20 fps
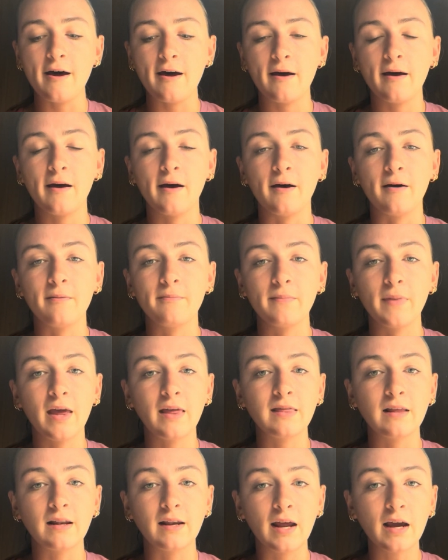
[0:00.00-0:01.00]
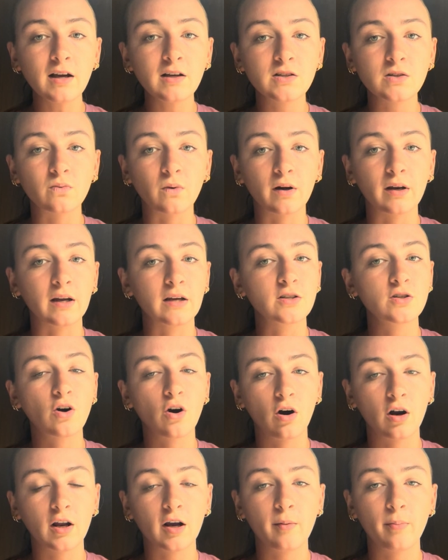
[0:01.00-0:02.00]
And the next one is
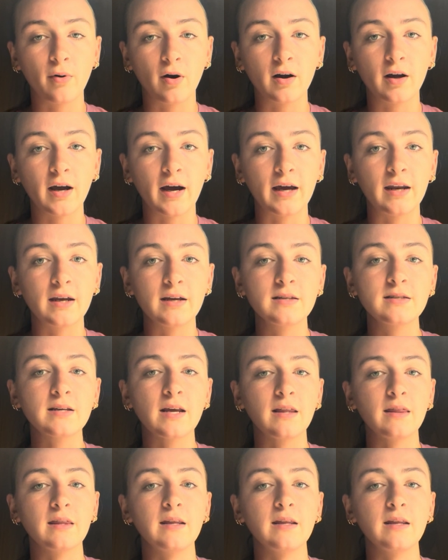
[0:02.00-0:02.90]
chronic bronchitis, and